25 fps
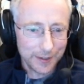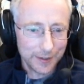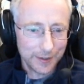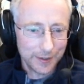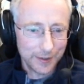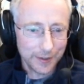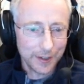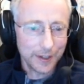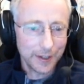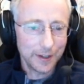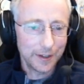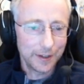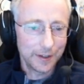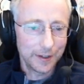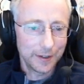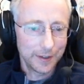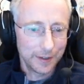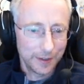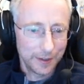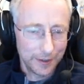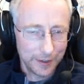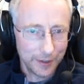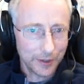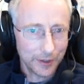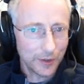Okay,
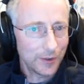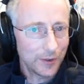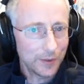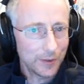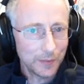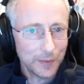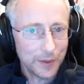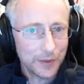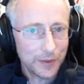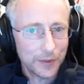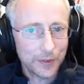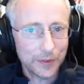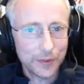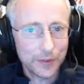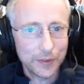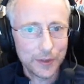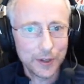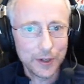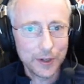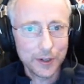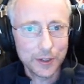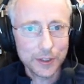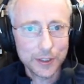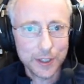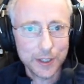and they're going with
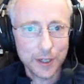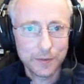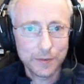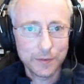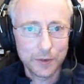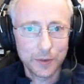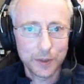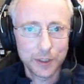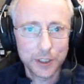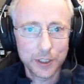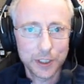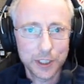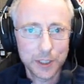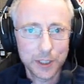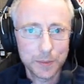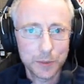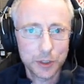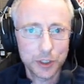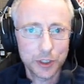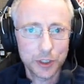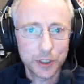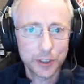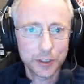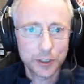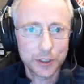their saved one,
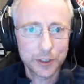Seamstress.